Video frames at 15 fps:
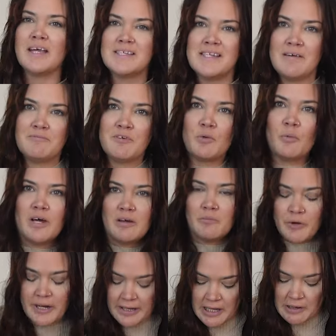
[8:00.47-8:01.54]
except for what I'm
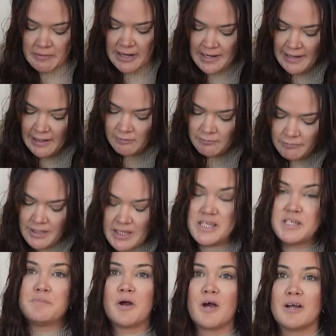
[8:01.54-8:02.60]
wearing right now.
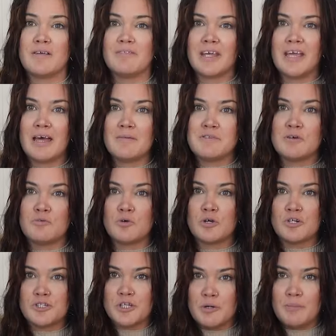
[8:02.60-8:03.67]
It's part of the capsule
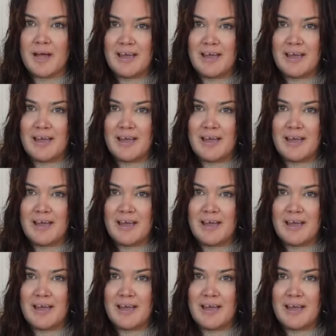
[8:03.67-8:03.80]
wardrobe.